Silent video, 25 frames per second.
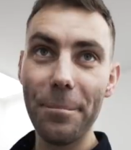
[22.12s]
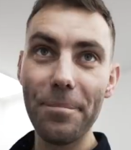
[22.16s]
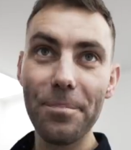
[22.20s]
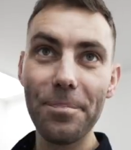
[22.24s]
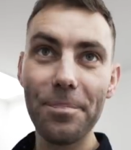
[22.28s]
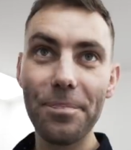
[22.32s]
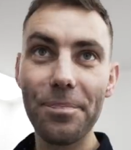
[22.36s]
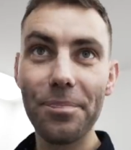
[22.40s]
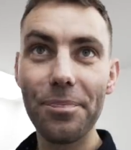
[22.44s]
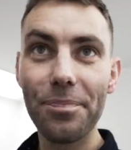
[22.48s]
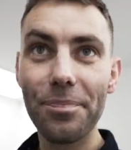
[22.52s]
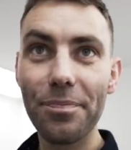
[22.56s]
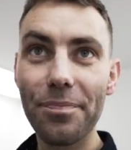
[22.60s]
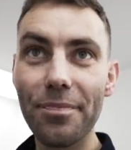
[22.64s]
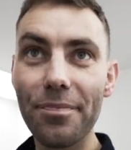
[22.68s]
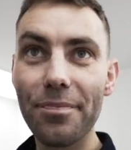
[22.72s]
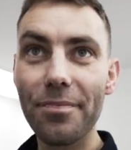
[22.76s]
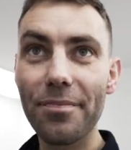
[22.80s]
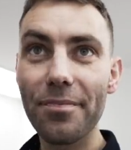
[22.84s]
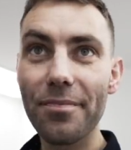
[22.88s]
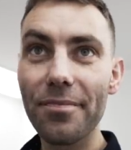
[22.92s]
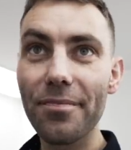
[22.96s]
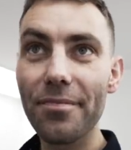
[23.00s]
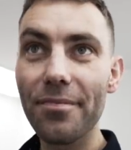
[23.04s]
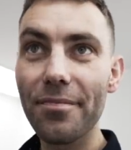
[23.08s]
You're looking
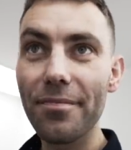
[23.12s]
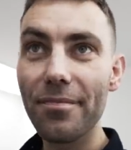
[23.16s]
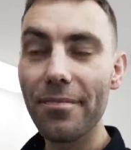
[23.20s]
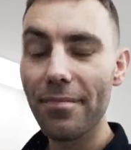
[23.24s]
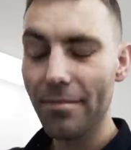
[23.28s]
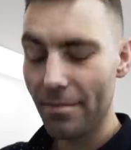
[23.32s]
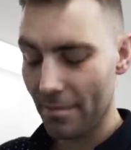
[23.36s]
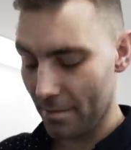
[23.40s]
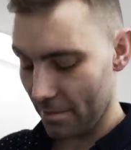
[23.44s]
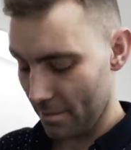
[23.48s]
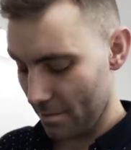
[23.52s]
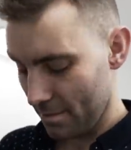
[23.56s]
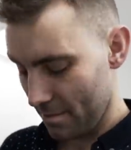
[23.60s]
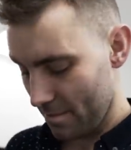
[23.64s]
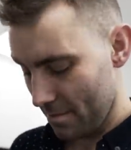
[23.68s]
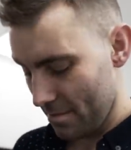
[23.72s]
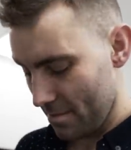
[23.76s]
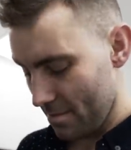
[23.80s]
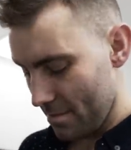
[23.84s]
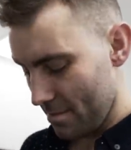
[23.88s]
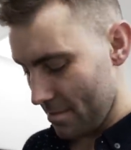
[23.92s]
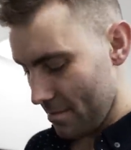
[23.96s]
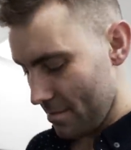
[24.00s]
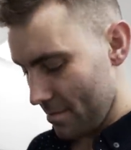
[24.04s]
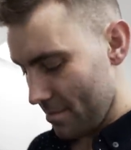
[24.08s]
very
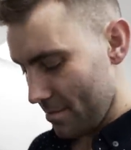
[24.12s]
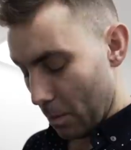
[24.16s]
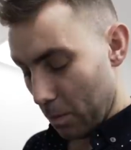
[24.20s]
aero.